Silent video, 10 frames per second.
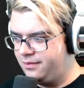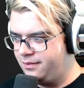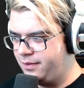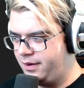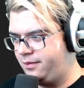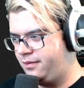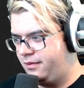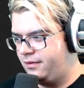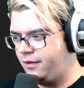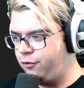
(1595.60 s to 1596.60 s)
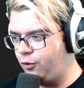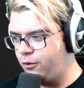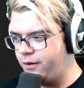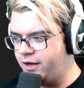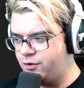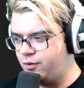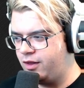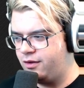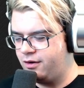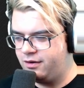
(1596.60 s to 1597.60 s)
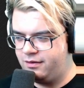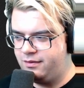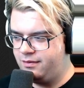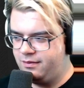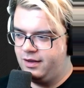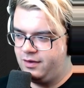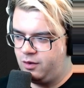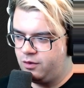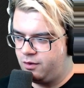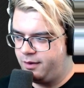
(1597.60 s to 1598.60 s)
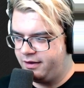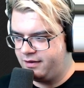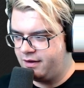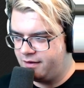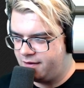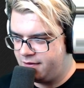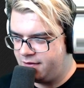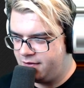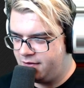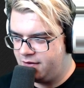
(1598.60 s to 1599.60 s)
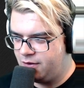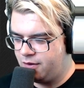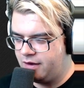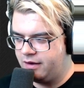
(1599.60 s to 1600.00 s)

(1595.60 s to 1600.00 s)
But full range 1/3 does also make sense, or like